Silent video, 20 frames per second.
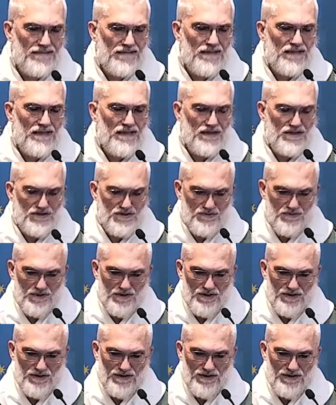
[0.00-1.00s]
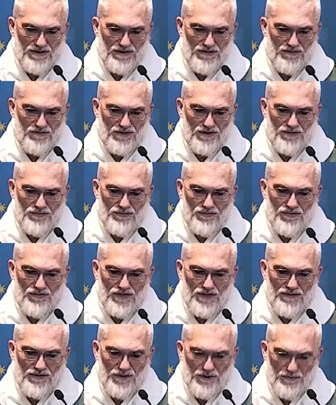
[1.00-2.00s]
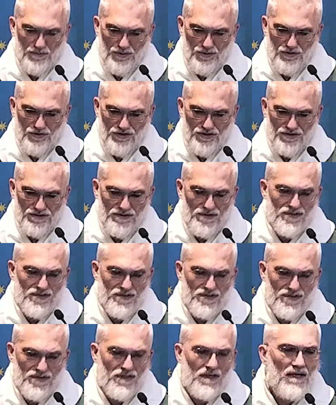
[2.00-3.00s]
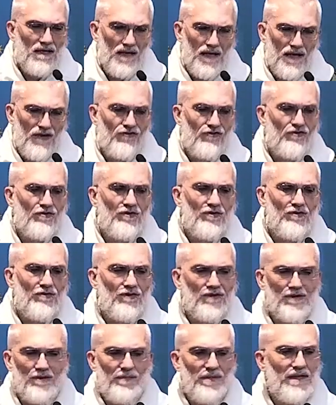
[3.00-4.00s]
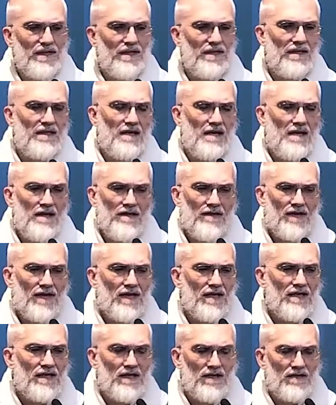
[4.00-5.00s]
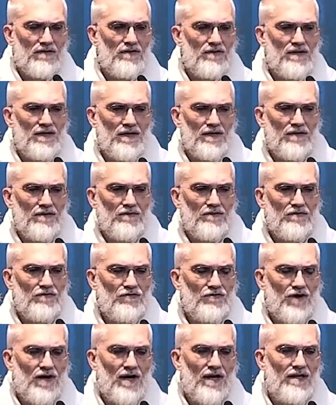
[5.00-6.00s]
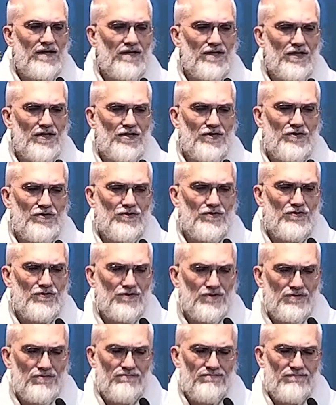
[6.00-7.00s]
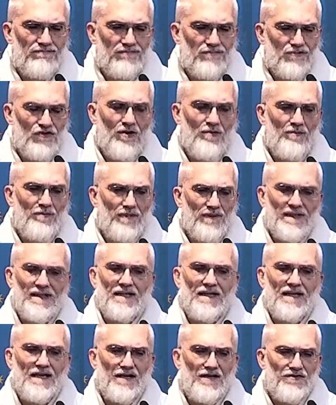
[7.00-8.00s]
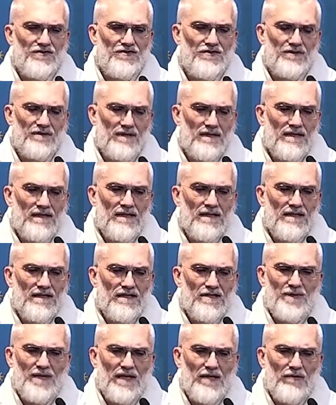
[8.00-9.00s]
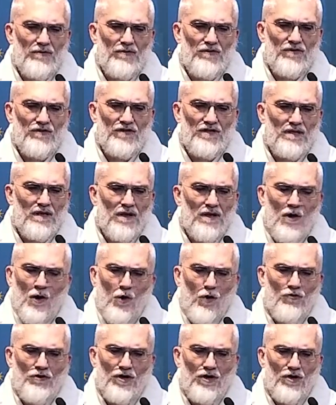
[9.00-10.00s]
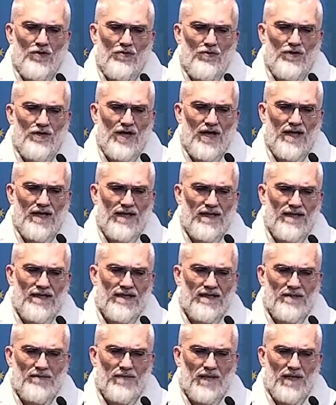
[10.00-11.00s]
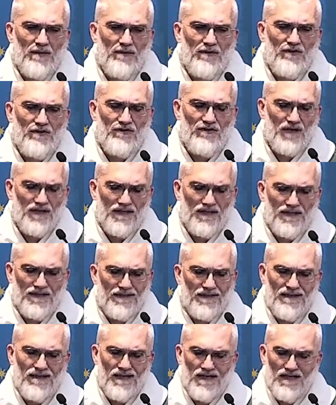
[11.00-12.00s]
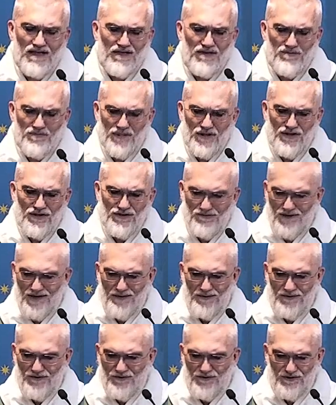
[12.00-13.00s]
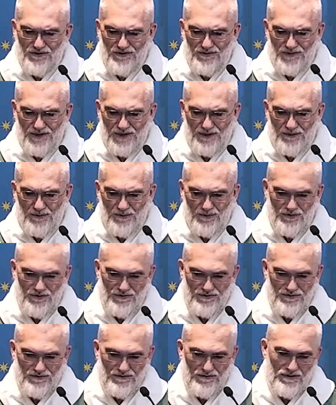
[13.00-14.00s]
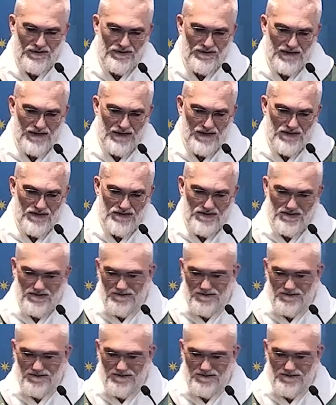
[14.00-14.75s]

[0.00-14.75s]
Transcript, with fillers: as well. They don't want to prohibit abortions as you know, the big thing they, they tried to accuse Trump in the last debate was that, oh no, we're not killing babies like at the ninth month, right before they're being born. Well, that's